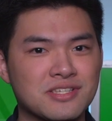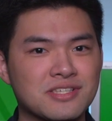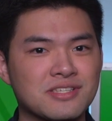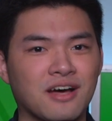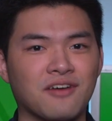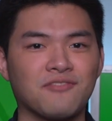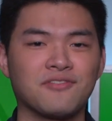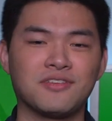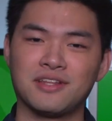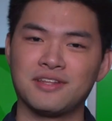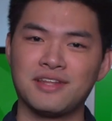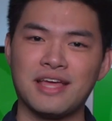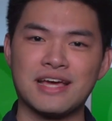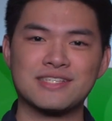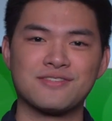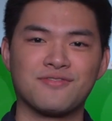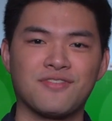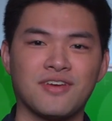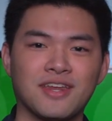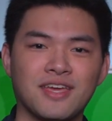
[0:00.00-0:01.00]
stuff in the
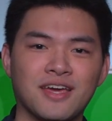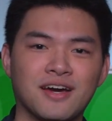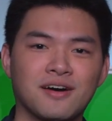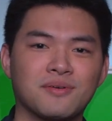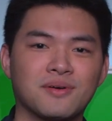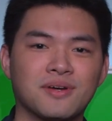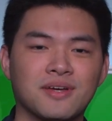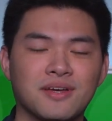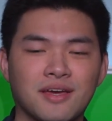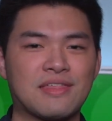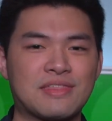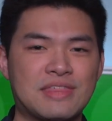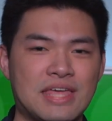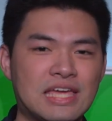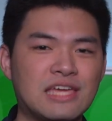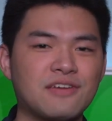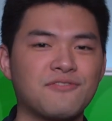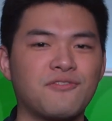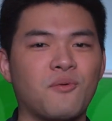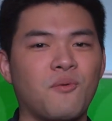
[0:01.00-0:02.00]
next video.
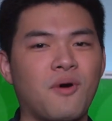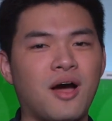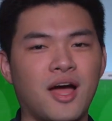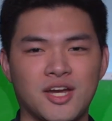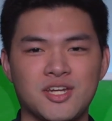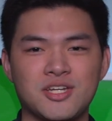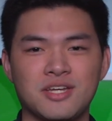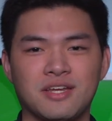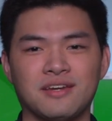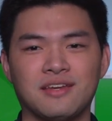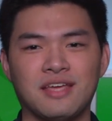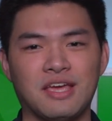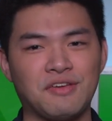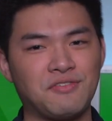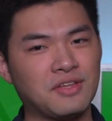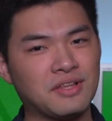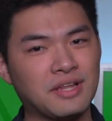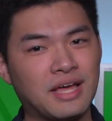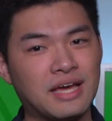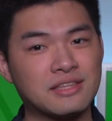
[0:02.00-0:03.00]
Thank you for watching. If
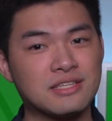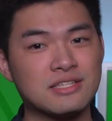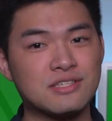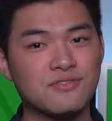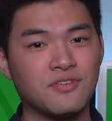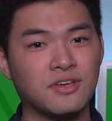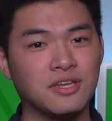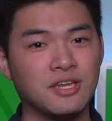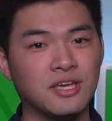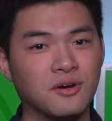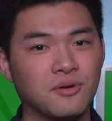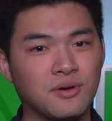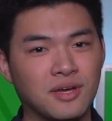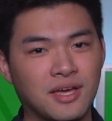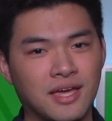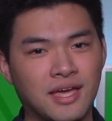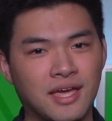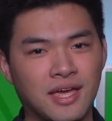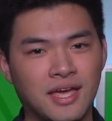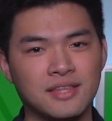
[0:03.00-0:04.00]
you like this video,
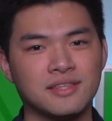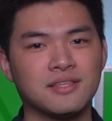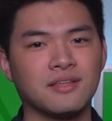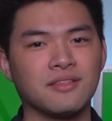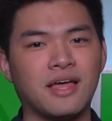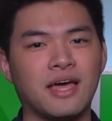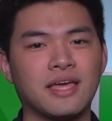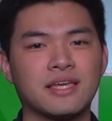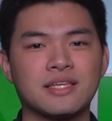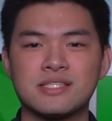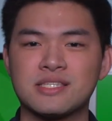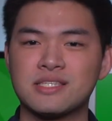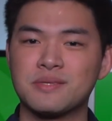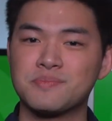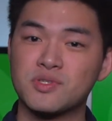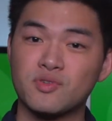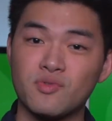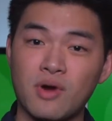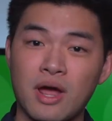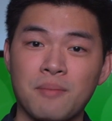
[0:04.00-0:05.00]
hit the like and
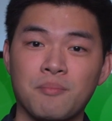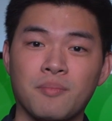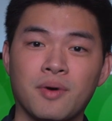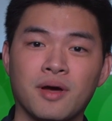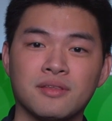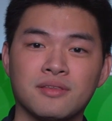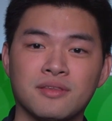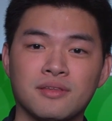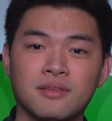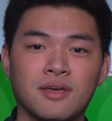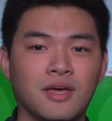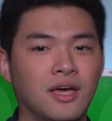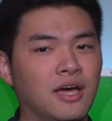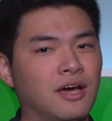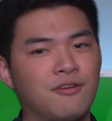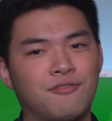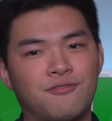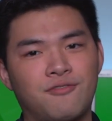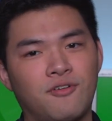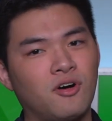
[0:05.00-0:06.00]
subscribe button,
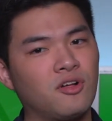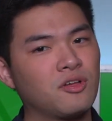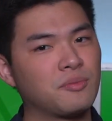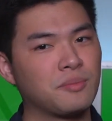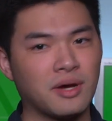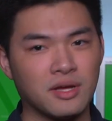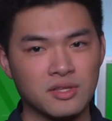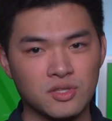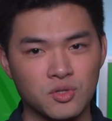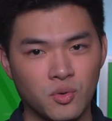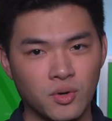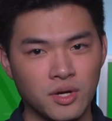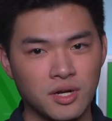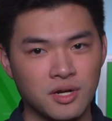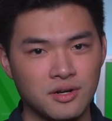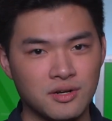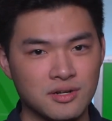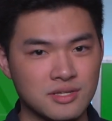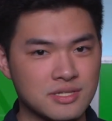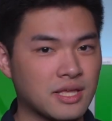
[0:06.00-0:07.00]
follow me on
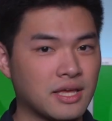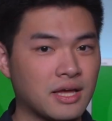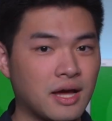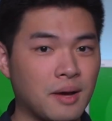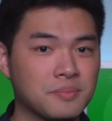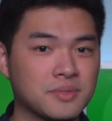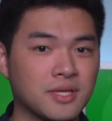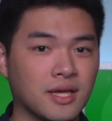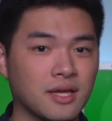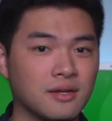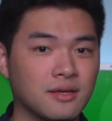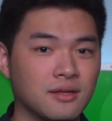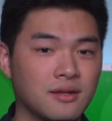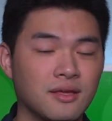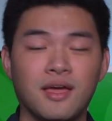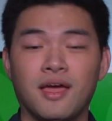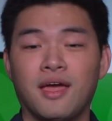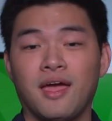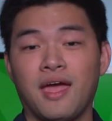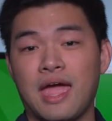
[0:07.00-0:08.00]
Twitter to stay updated,
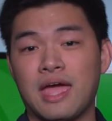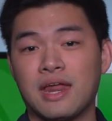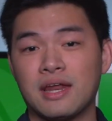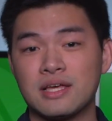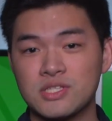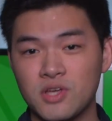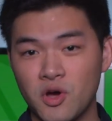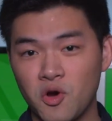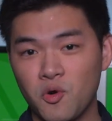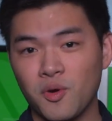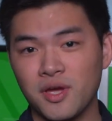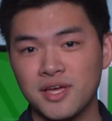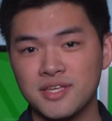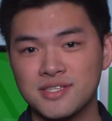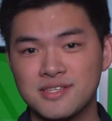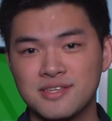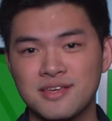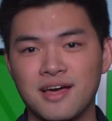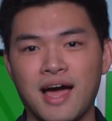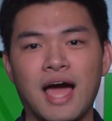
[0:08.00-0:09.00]
and as
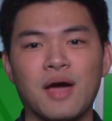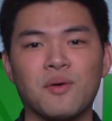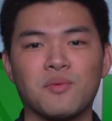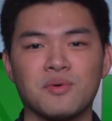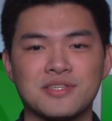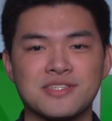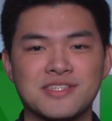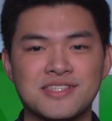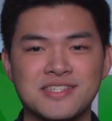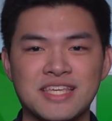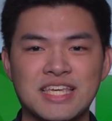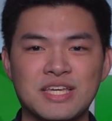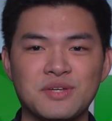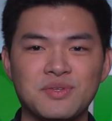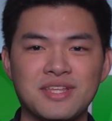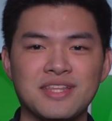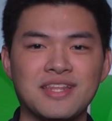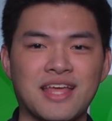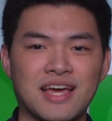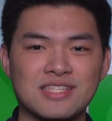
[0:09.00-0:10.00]
always, I will see you in
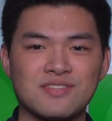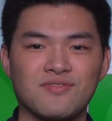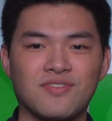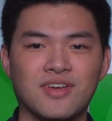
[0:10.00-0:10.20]
the next